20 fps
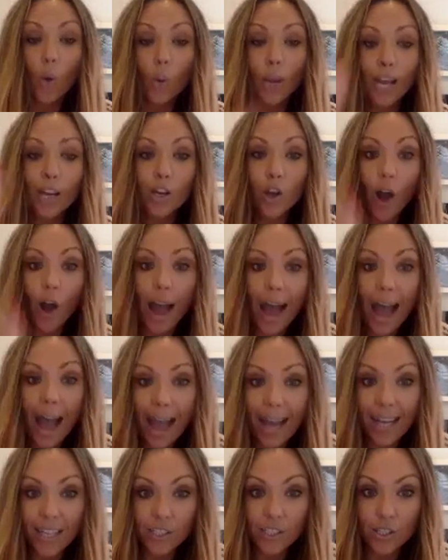We are not
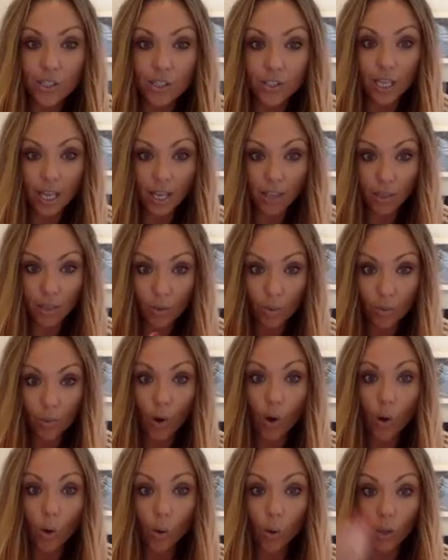actors in the
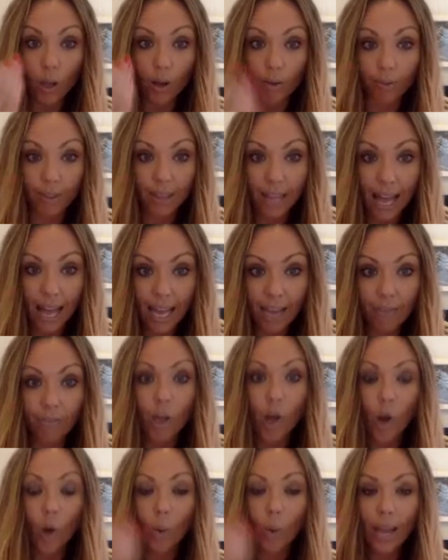role of life.
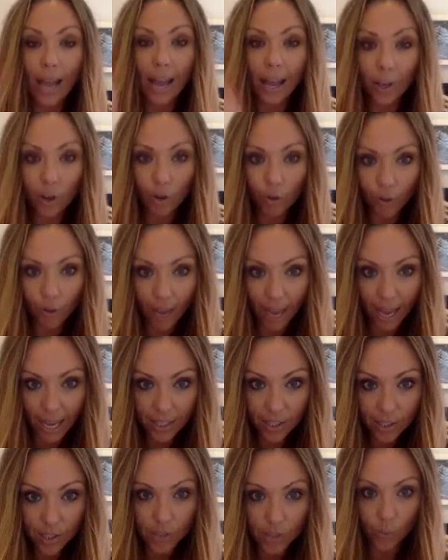We are
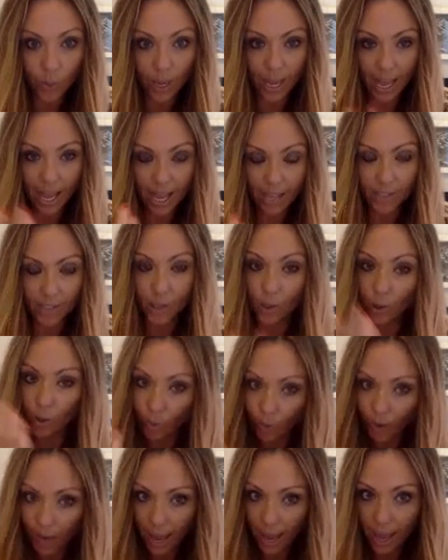creators. We're here to
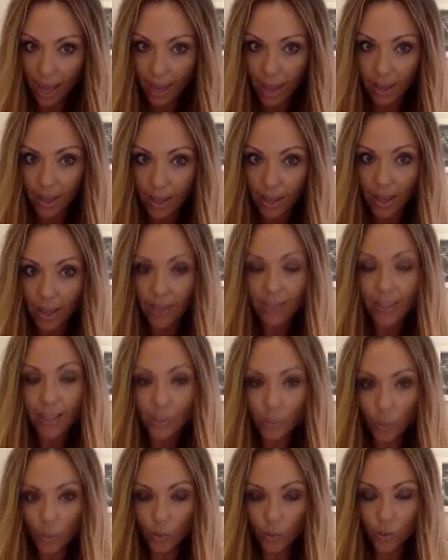create.
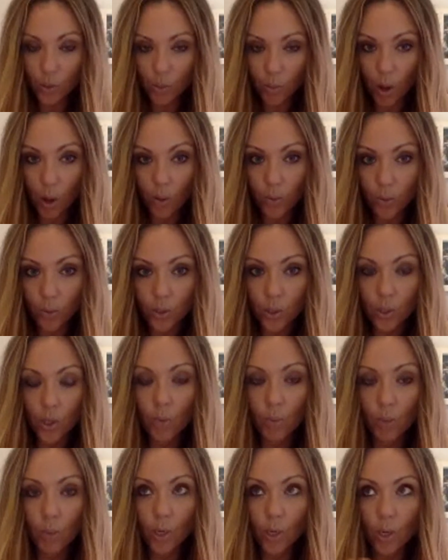That's what we're supposed to
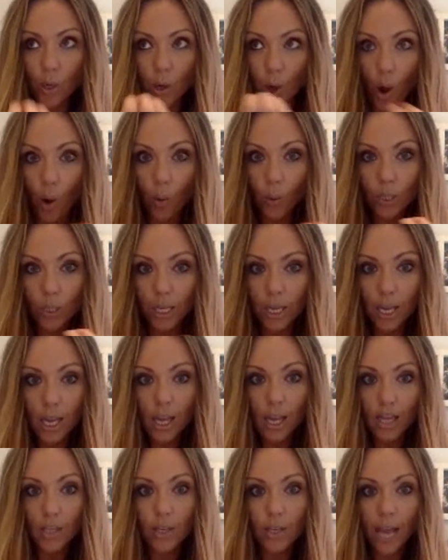do. But you
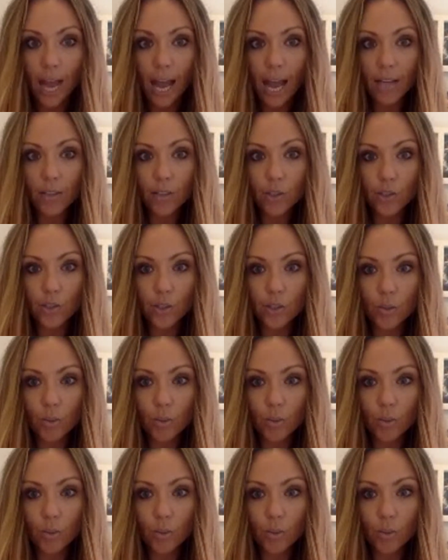can't just